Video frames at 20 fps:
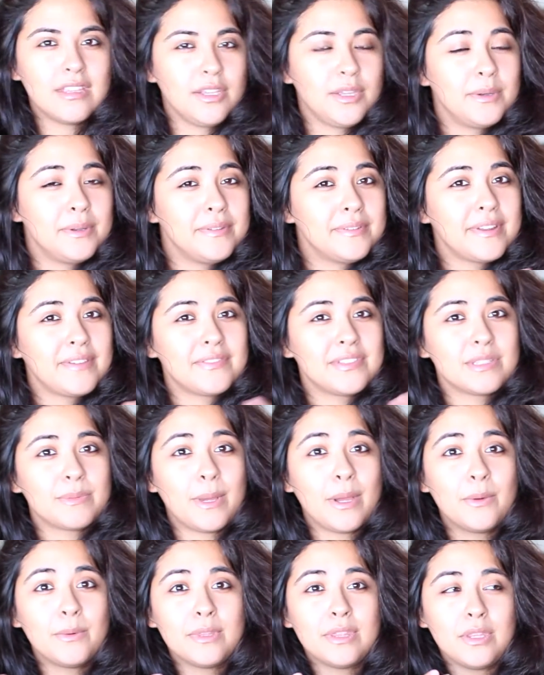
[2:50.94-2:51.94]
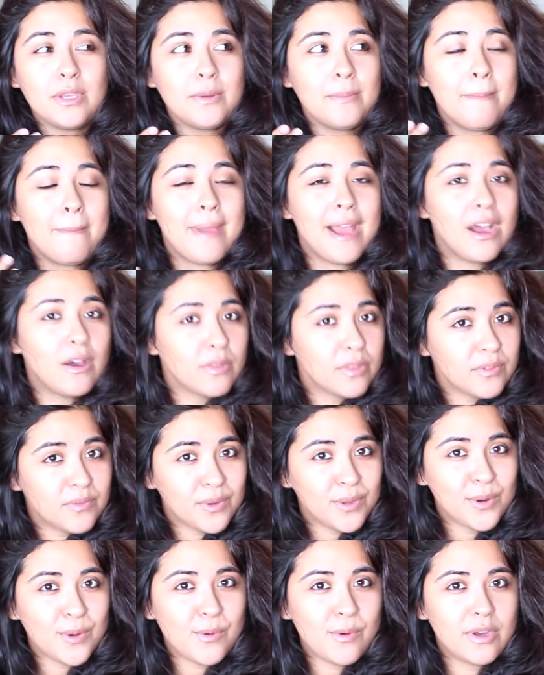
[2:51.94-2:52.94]
you don't even have to smile with your mouth if
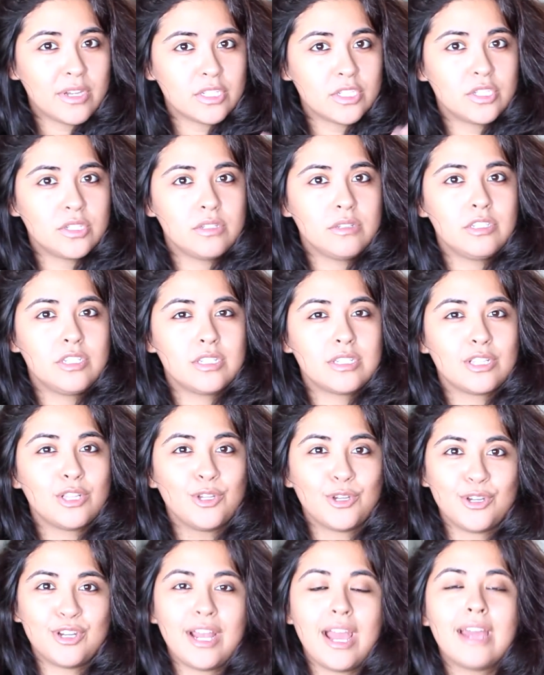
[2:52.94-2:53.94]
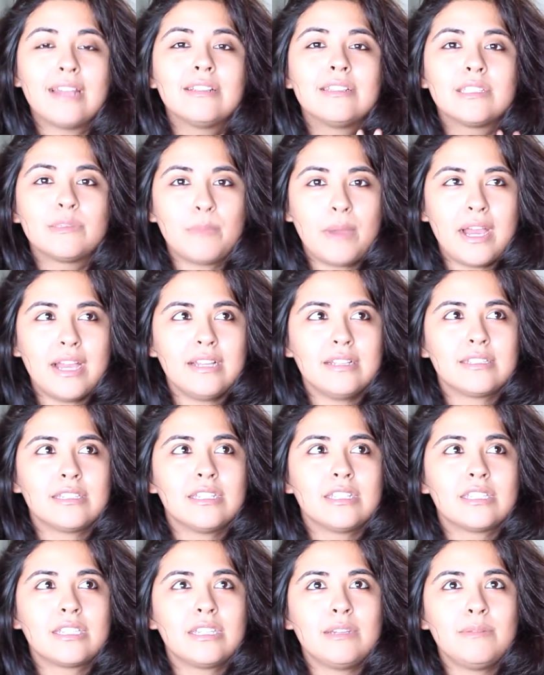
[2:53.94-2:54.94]
you don't want to. Just learn how to smile.
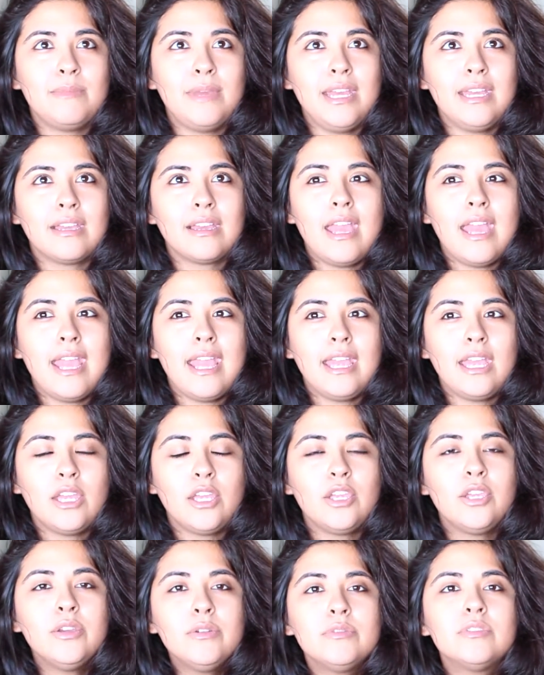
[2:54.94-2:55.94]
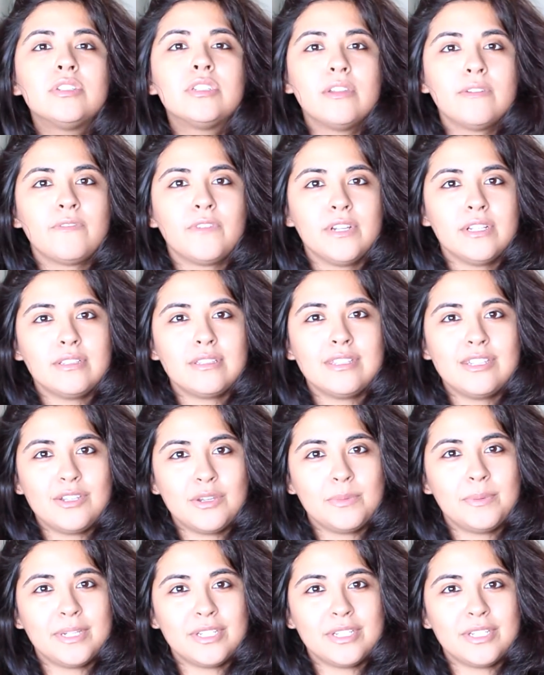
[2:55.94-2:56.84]
It's going to make a huge difference in your